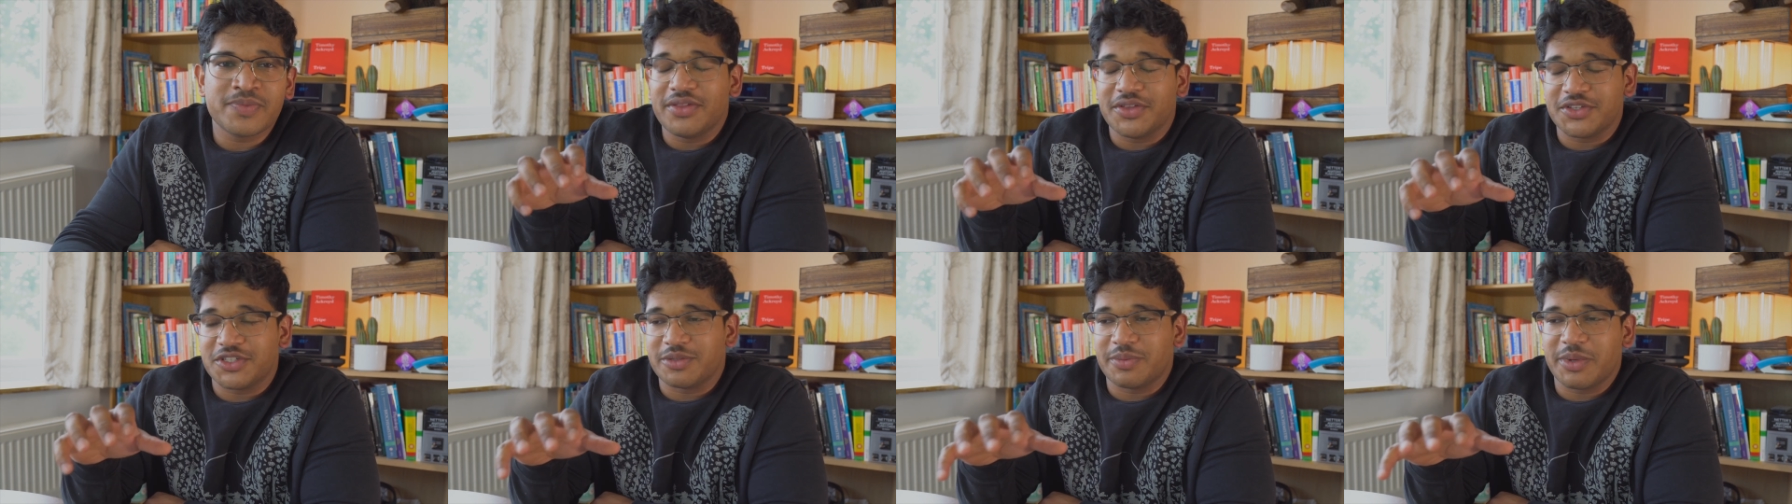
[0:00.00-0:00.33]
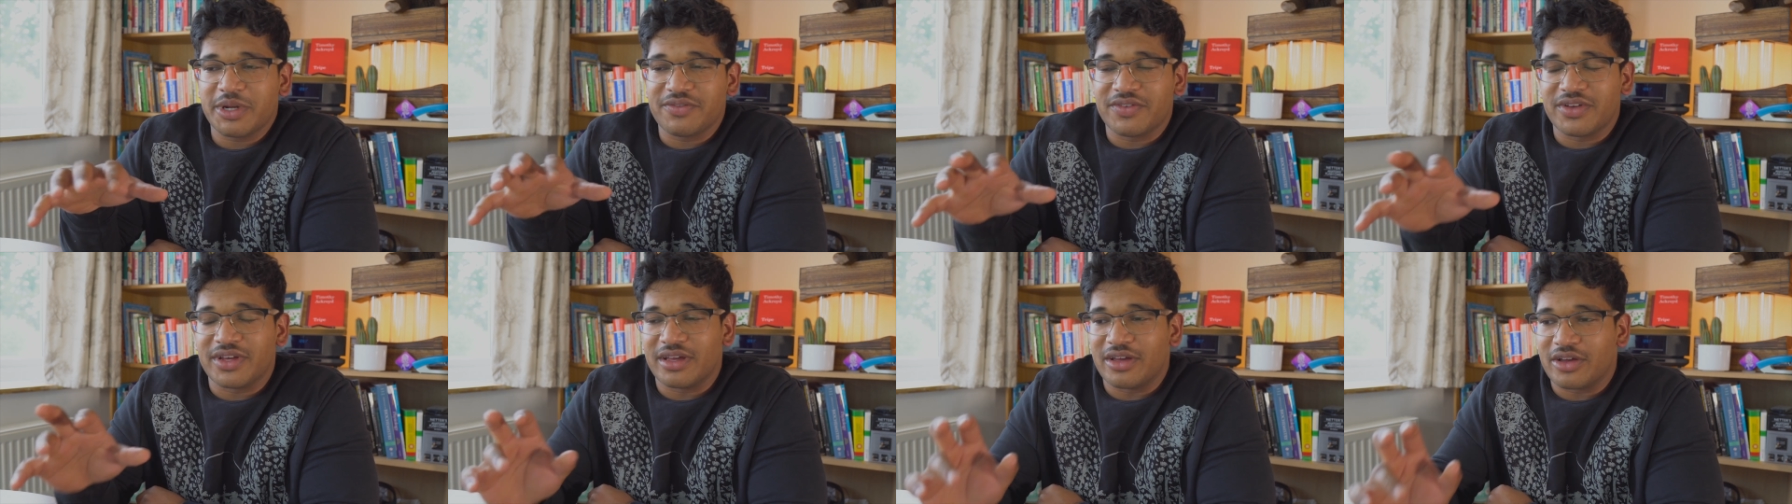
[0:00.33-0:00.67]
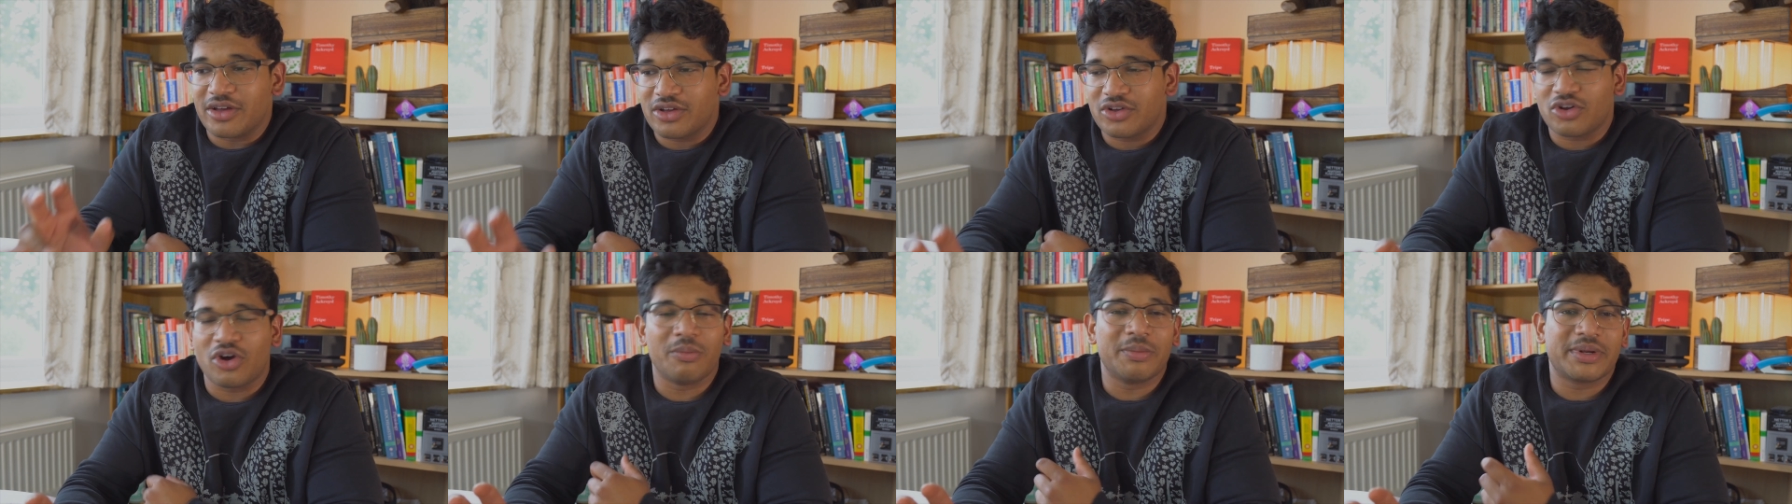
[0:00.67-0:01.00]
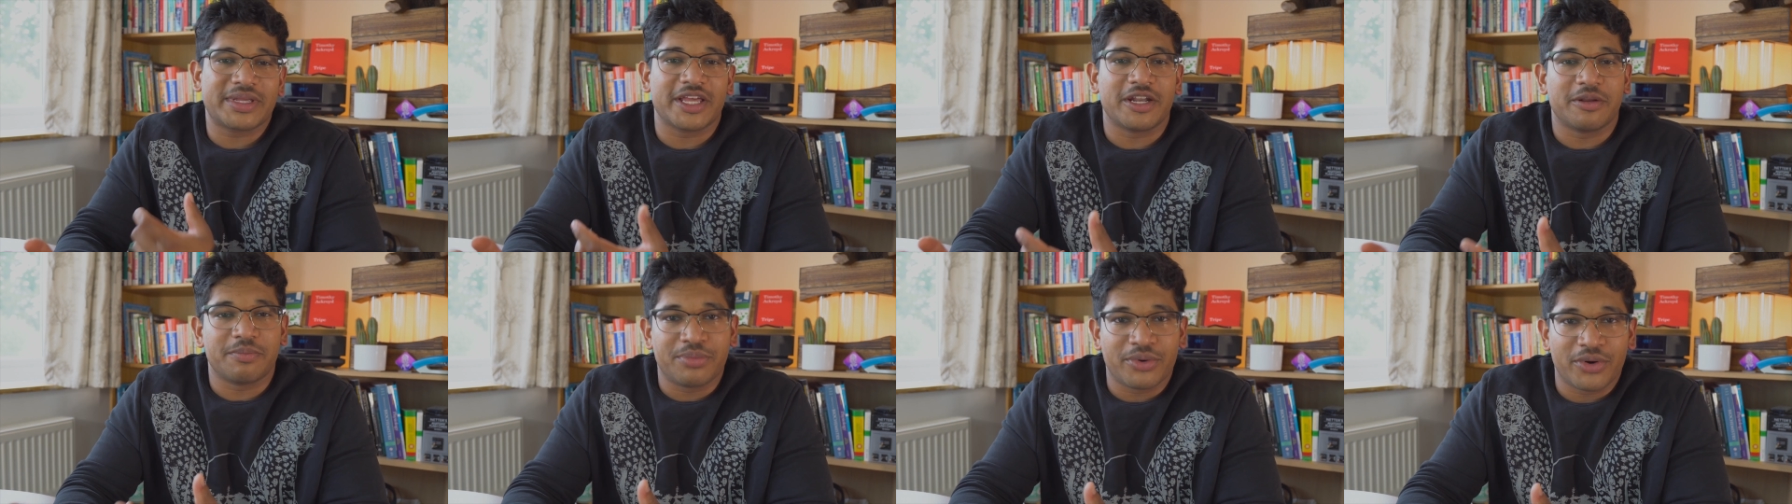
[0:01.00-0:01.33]
This is a bit of a
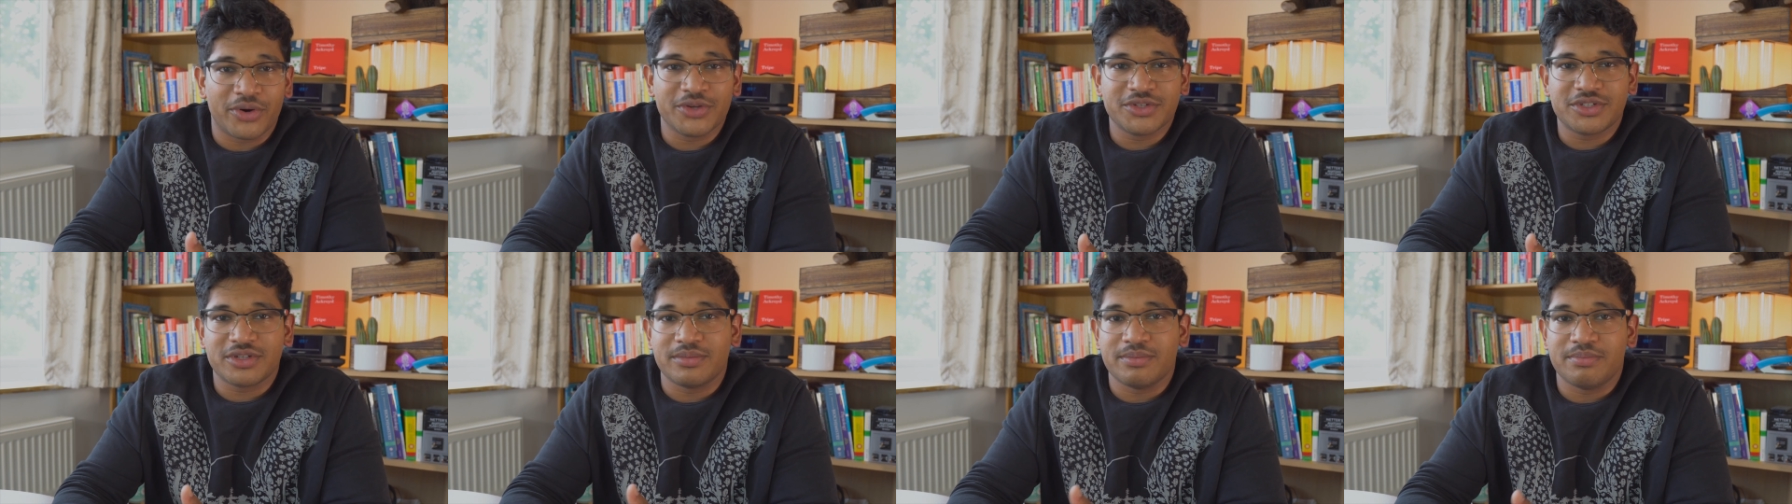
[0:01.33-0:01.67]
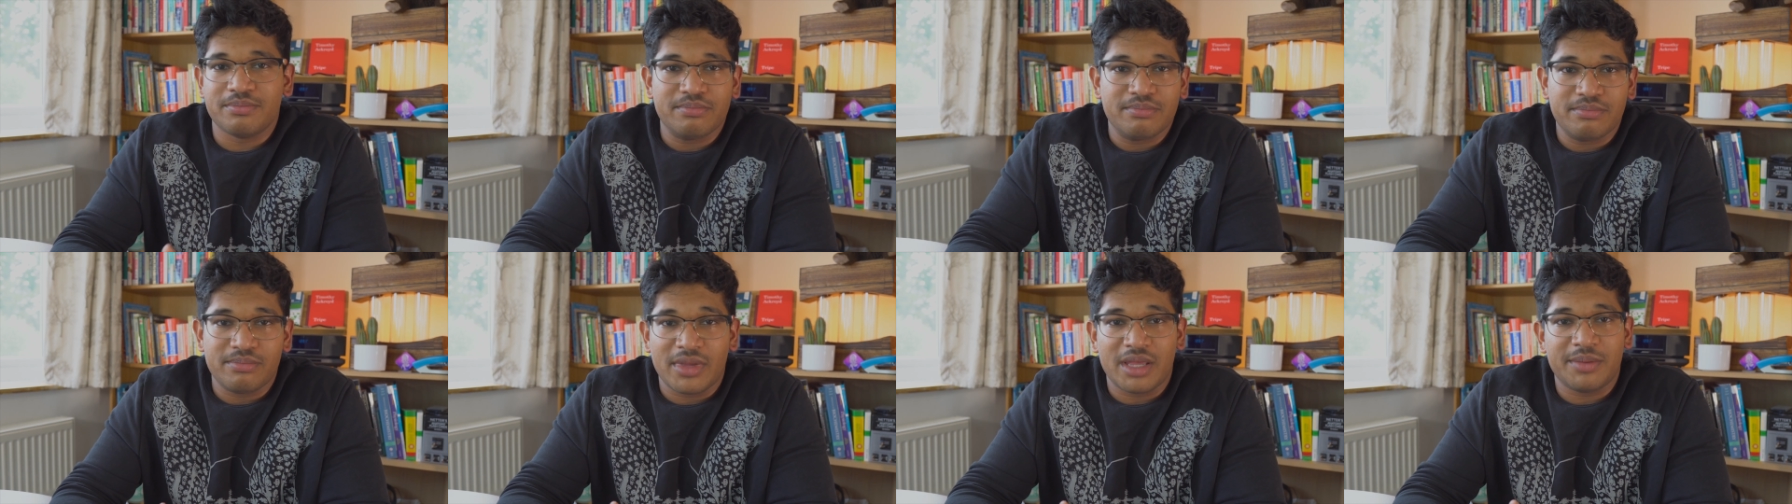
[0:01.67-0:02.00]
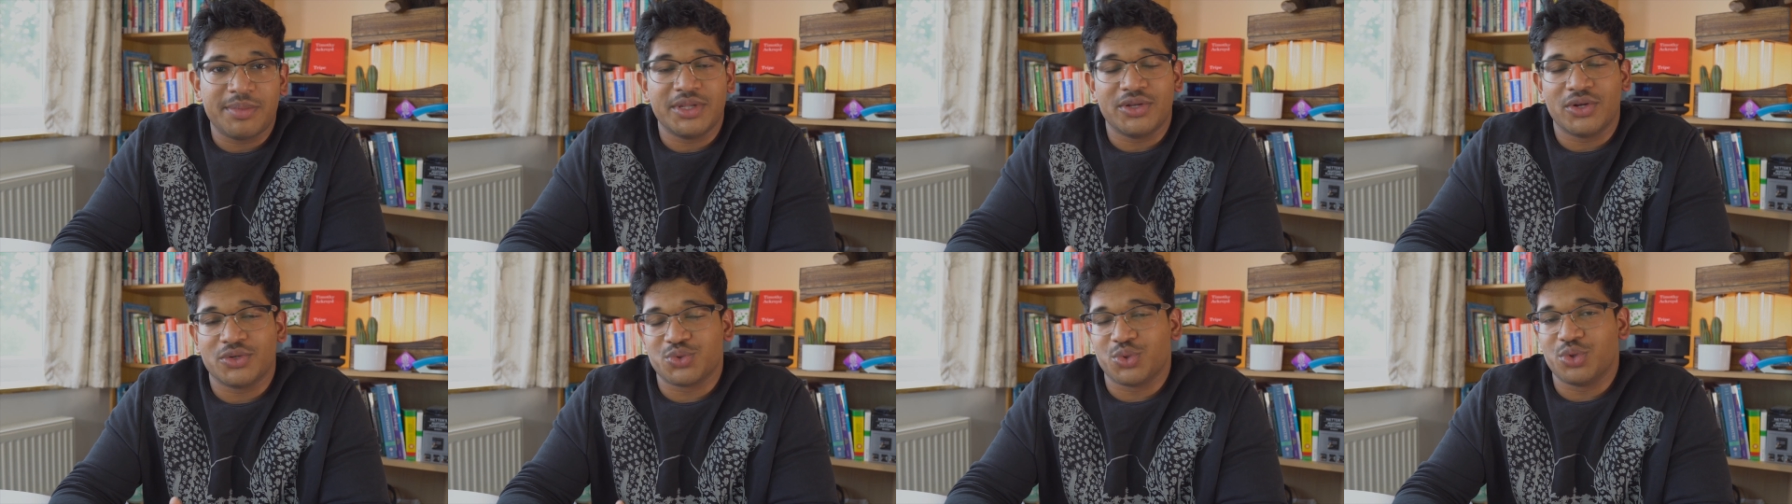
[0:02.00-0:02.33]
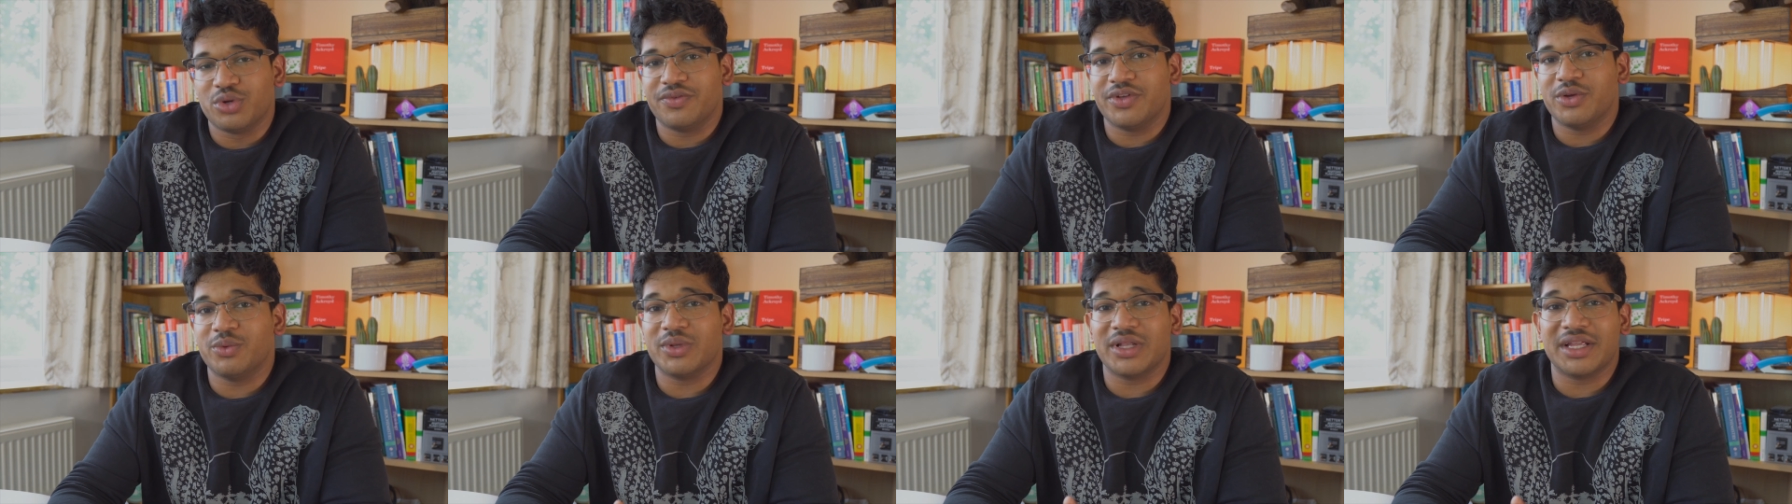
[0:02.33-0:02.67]
complicated point, and maybe not all
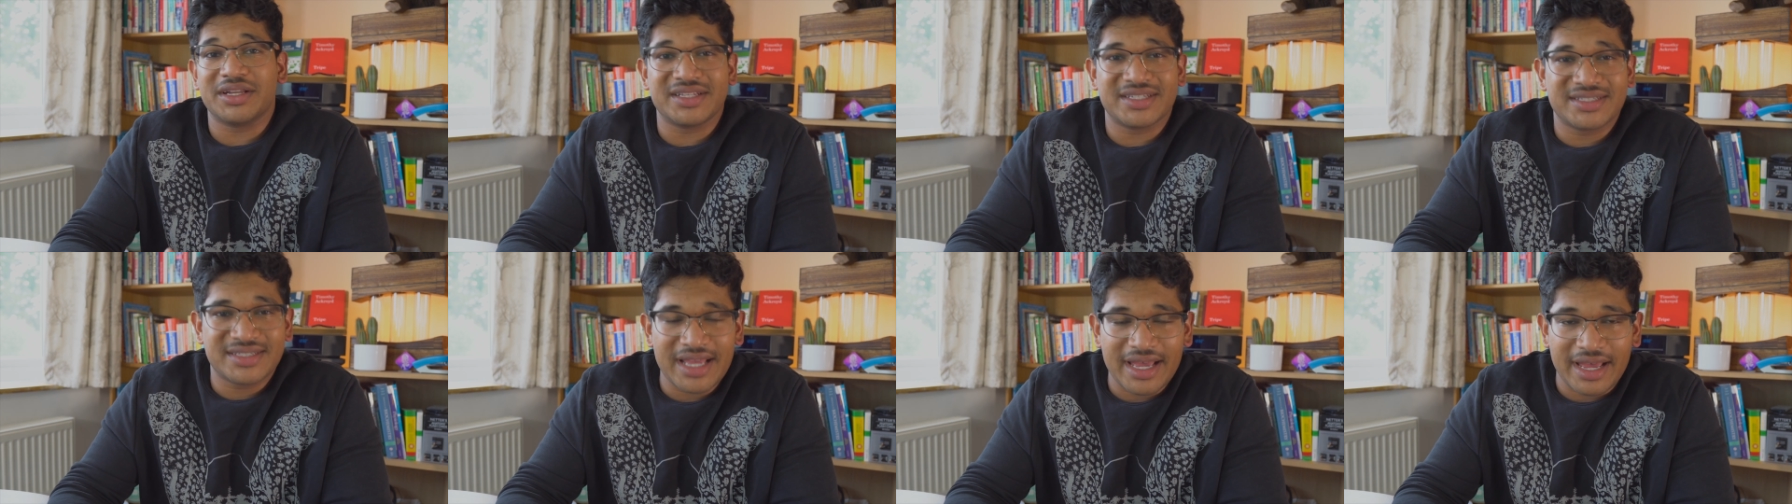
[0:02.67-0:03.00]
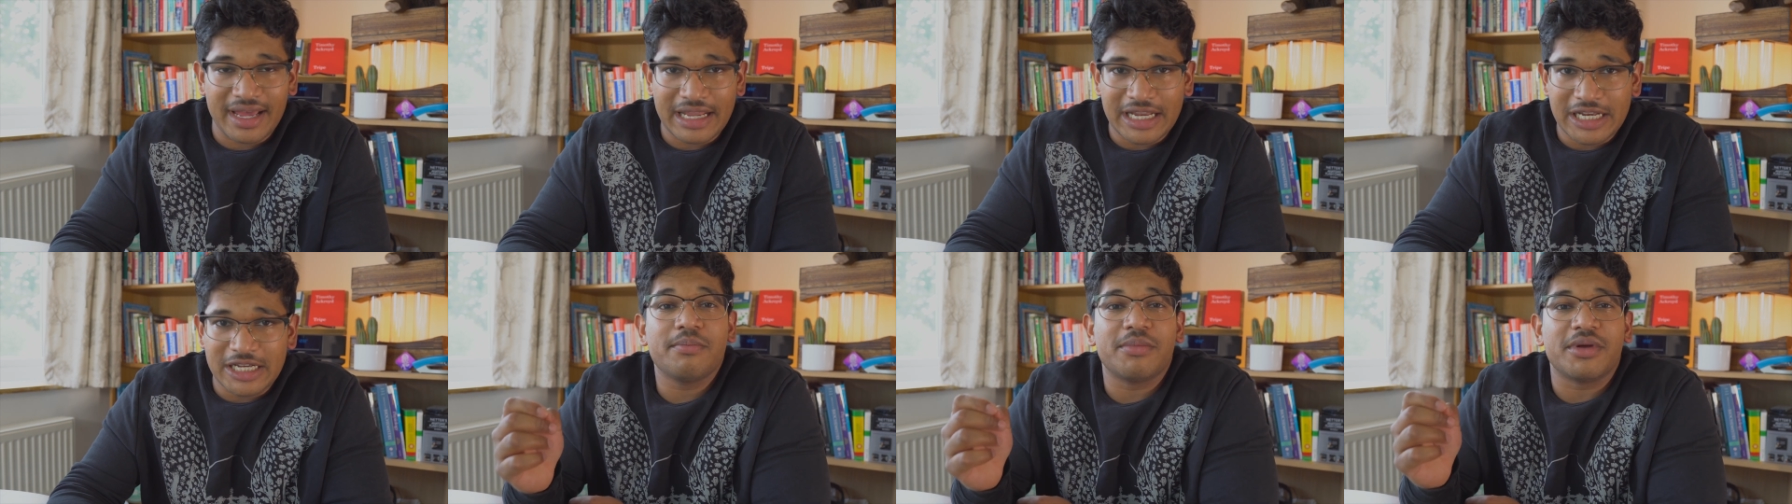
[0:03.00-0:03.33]
of you will understand,